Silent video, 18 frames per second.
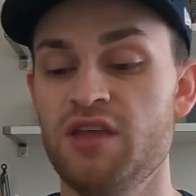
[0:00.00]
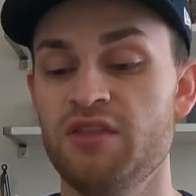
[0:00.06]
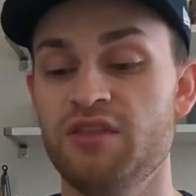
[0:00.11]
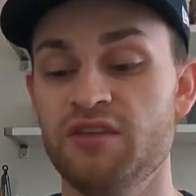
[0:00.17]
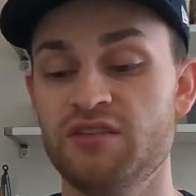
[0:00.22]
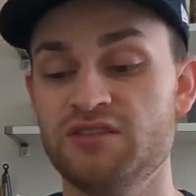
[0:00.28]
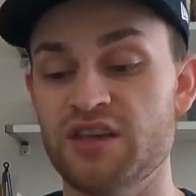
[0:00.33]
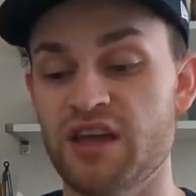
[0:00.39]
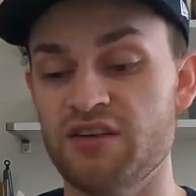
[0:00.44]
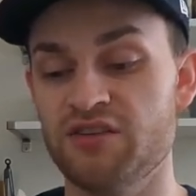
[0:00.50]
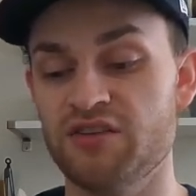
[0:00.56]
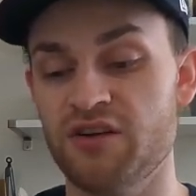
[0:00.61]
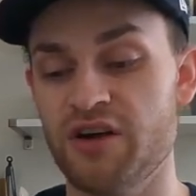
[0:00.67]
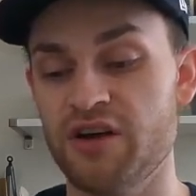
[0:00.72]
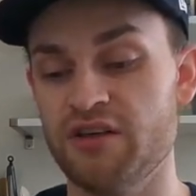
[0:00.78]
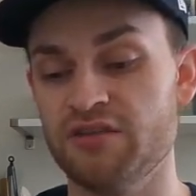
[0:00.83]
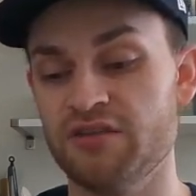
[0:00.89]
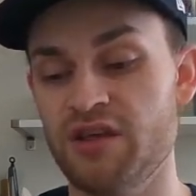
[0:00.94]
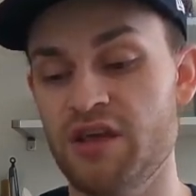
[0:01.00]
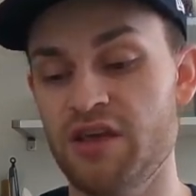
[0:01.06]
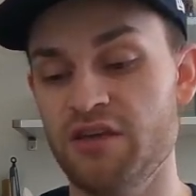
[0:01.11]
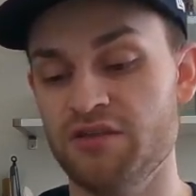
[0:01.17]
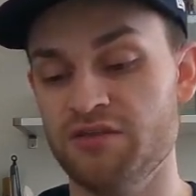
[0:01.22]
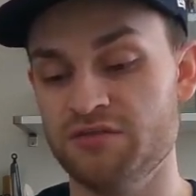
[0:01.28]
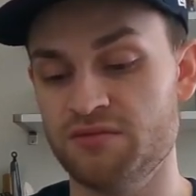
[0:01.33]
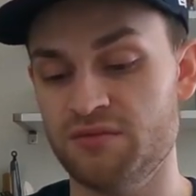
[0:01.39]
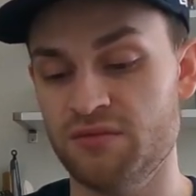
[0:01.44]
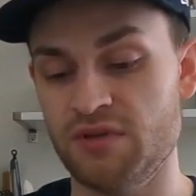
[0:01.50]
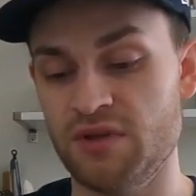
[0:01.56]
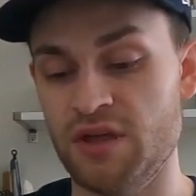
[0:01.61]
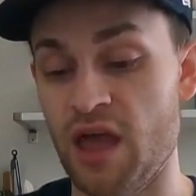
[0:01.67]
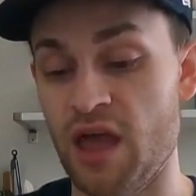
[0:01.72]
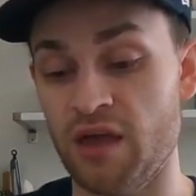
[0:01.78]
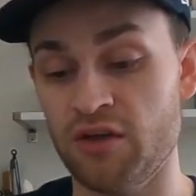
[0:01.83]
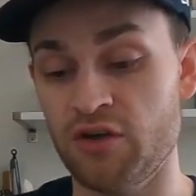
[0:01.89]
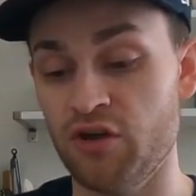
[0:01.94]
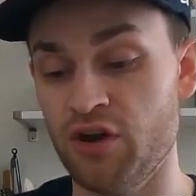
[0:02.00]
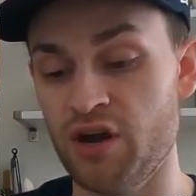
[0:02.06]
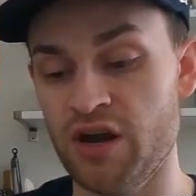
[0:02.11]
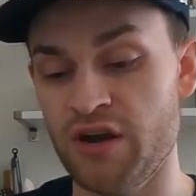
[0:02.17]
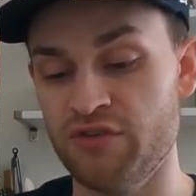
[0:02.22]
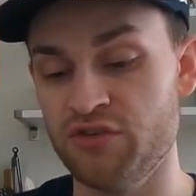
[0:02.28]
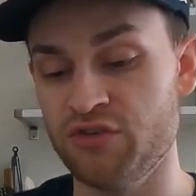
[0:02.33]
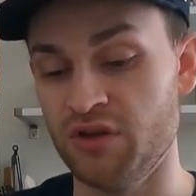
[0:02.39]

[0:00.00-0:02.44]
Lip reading: The centering is good enough